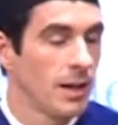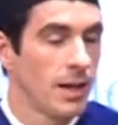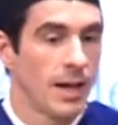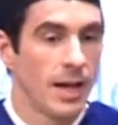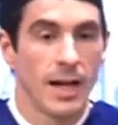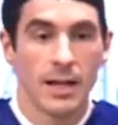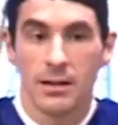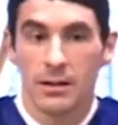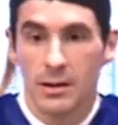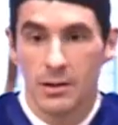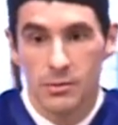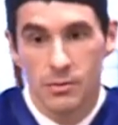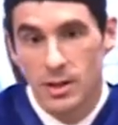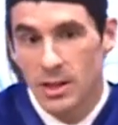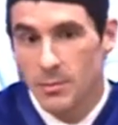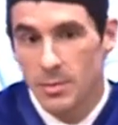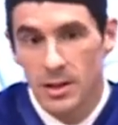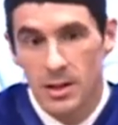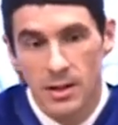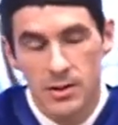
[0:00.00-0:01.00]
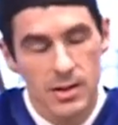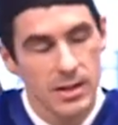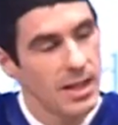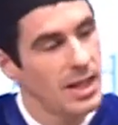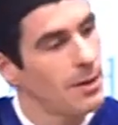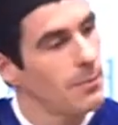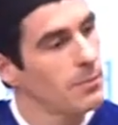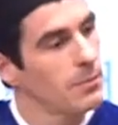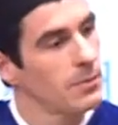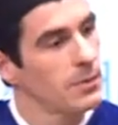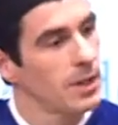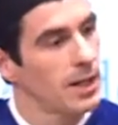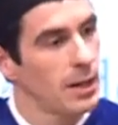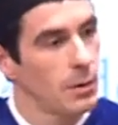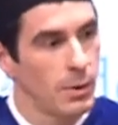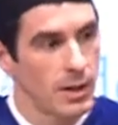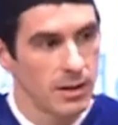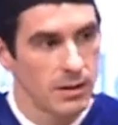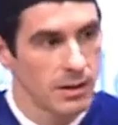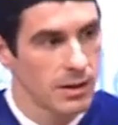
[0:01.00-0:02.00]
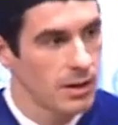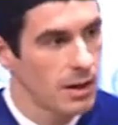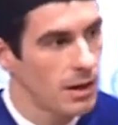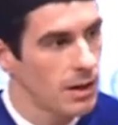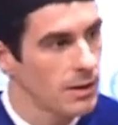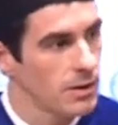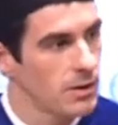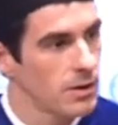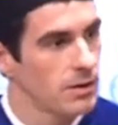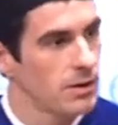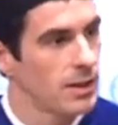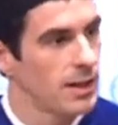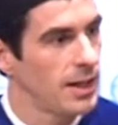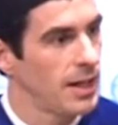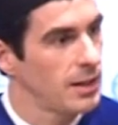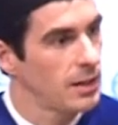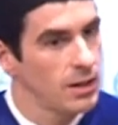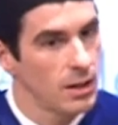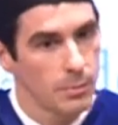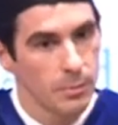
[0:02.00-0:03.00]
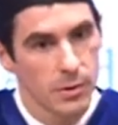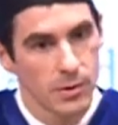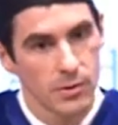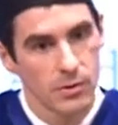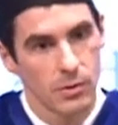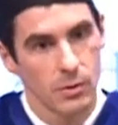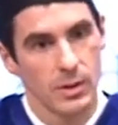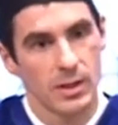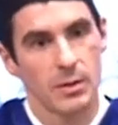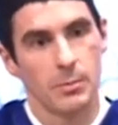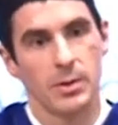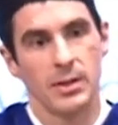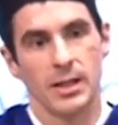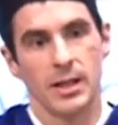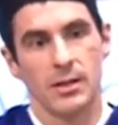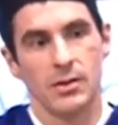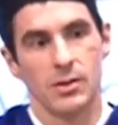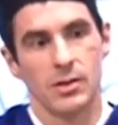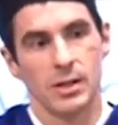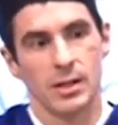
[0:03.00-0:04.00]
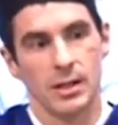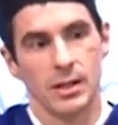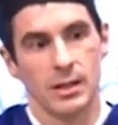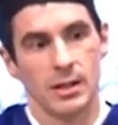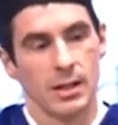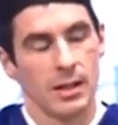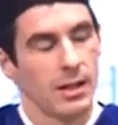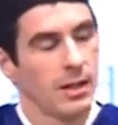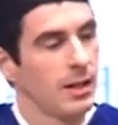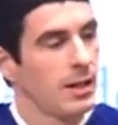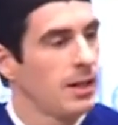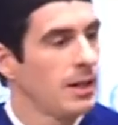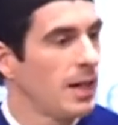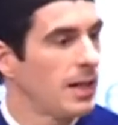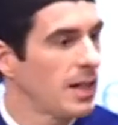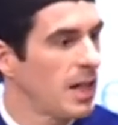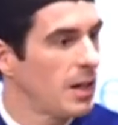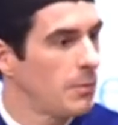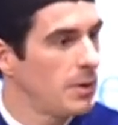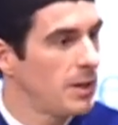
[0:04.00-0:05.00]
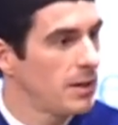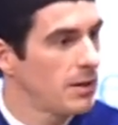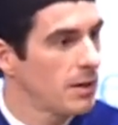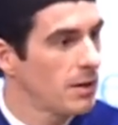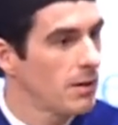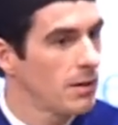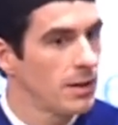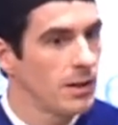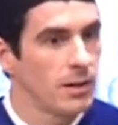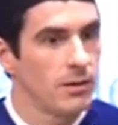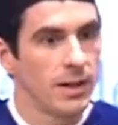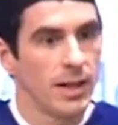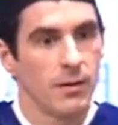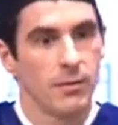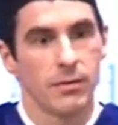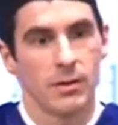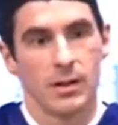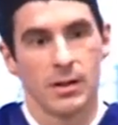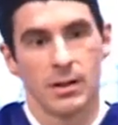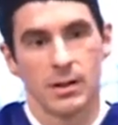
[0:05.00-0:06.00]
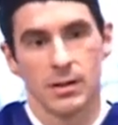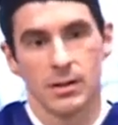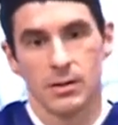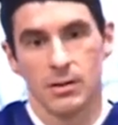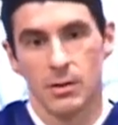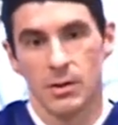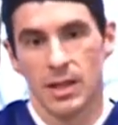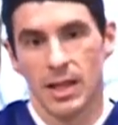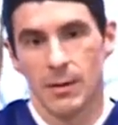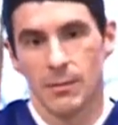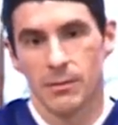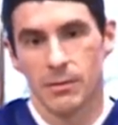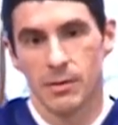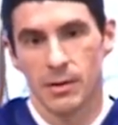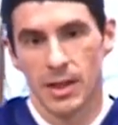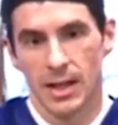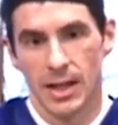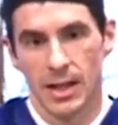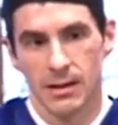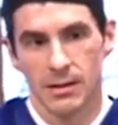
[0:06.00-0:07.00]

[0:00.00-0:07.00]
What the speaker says: And it's really because of them that I went to college, that I ended up pursuing a PhD, and I'll be eternally grateful to them for that.